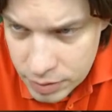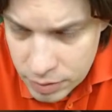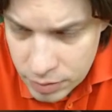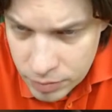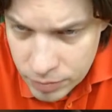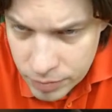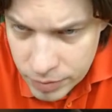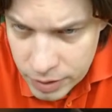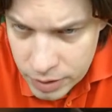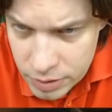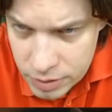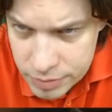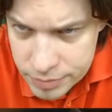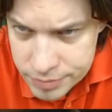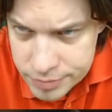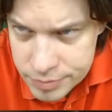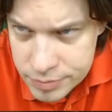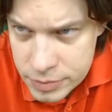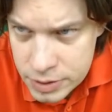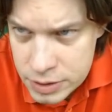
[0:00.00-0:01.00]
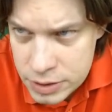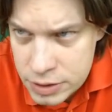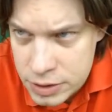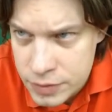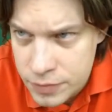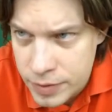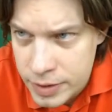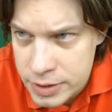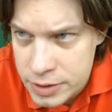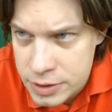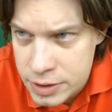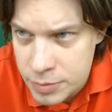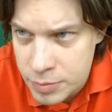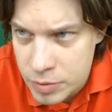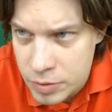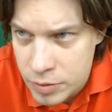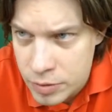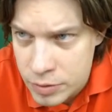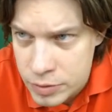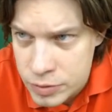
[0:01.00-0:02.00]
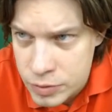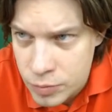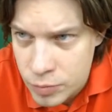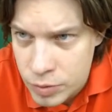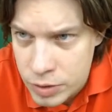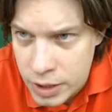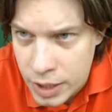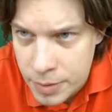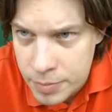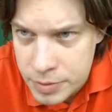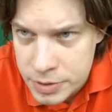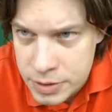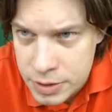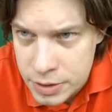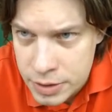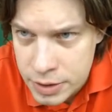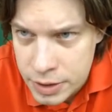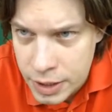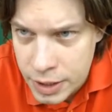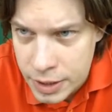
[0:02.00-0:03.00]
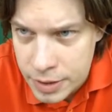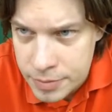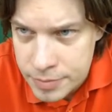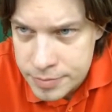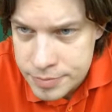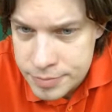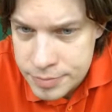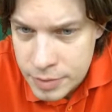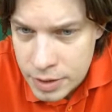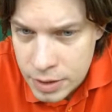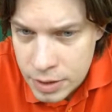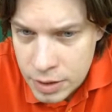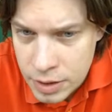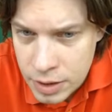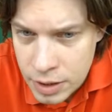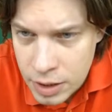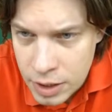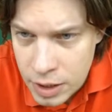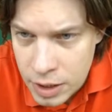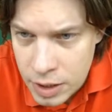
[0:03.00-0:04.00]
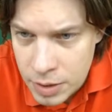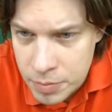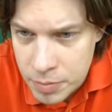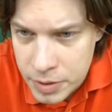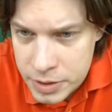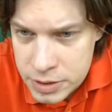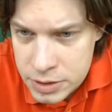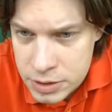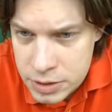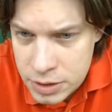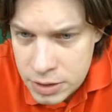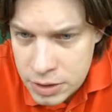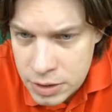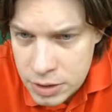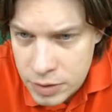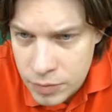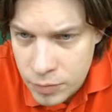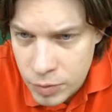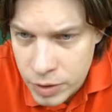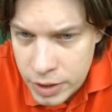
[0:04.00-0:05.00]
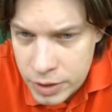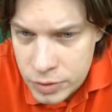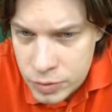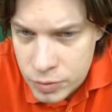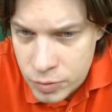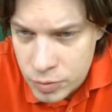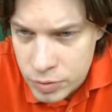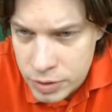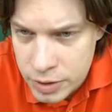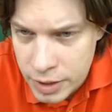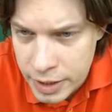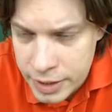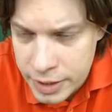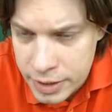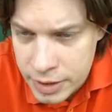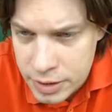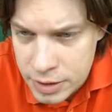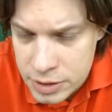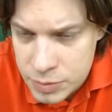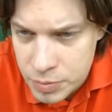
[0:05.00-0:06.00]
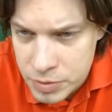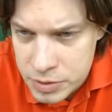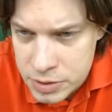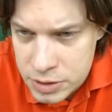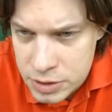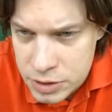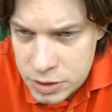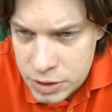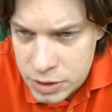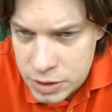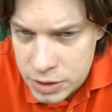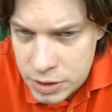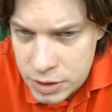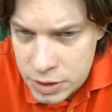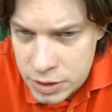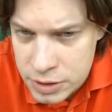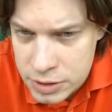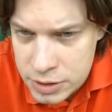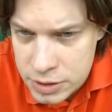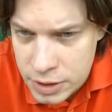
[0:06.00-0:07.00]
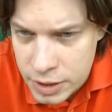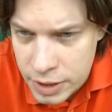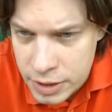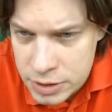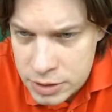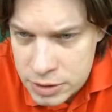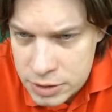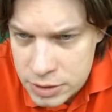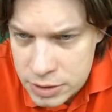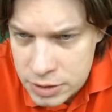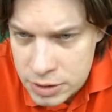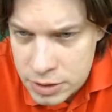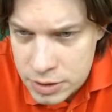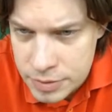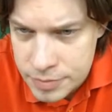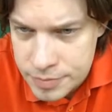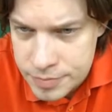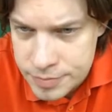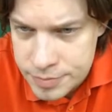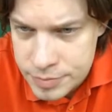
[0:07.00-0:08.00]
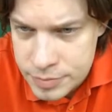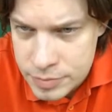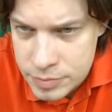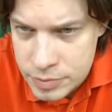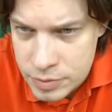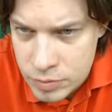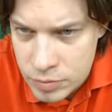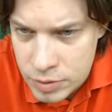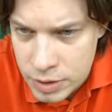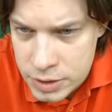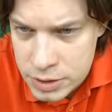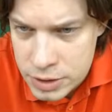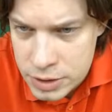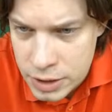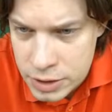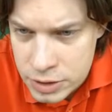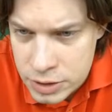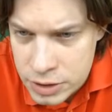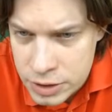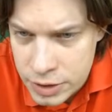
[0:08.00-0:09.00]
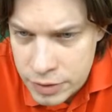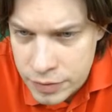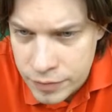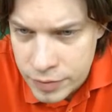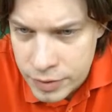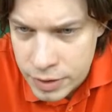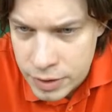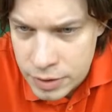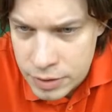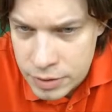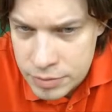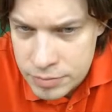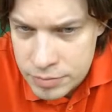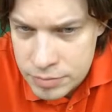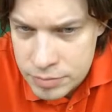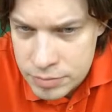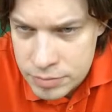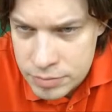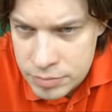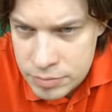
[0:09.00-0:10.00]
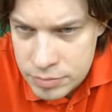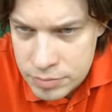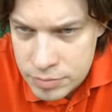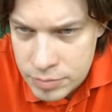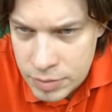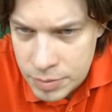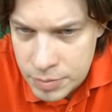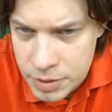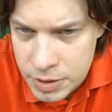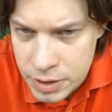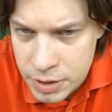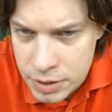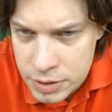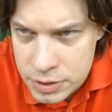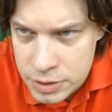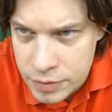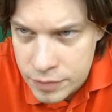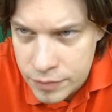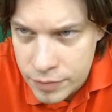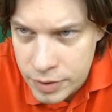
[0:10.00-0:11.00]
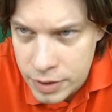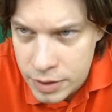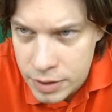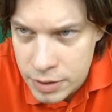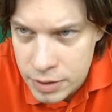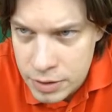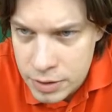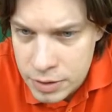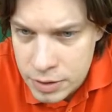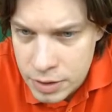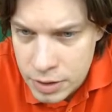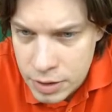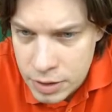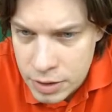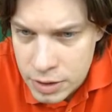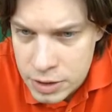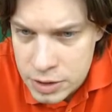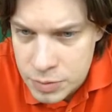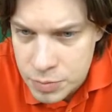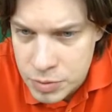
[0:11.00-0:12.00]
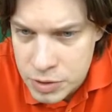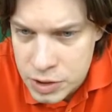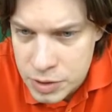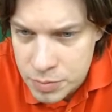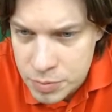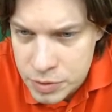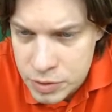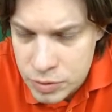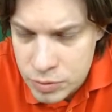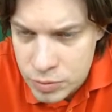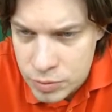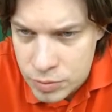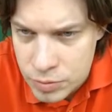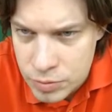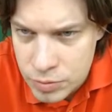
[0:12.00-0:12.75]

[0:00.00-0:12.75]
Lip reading: Well, this is quite similar to what happened in the game. But what I don't like in this position is that, let's say g3, maybe king c3, it's bishop e2.